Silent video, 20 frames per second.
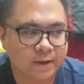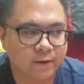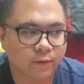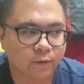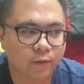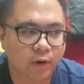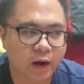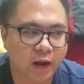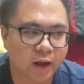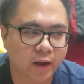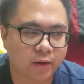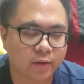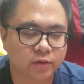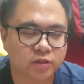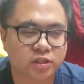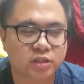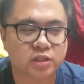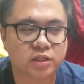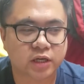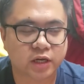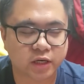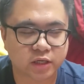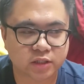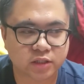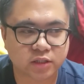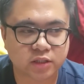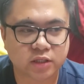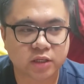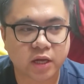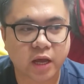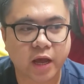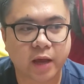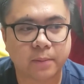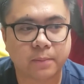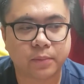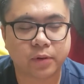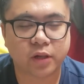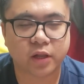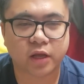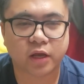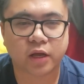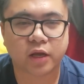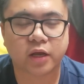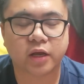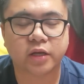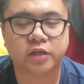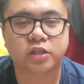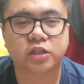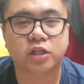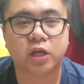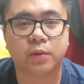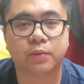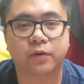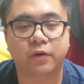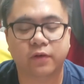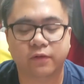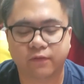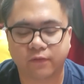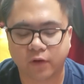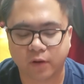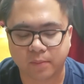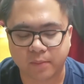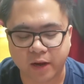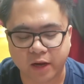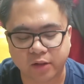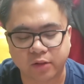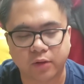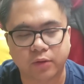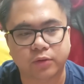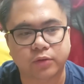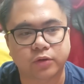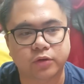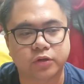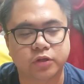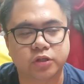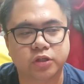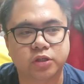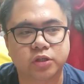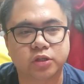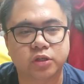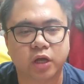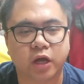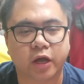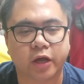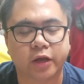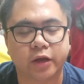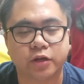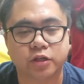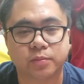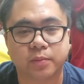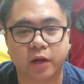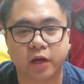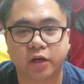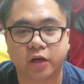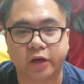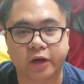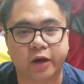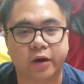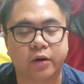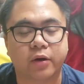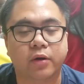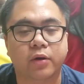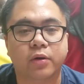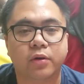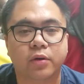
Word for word: Round six, I played someone from my locals. Uh, he was playing Figueroa.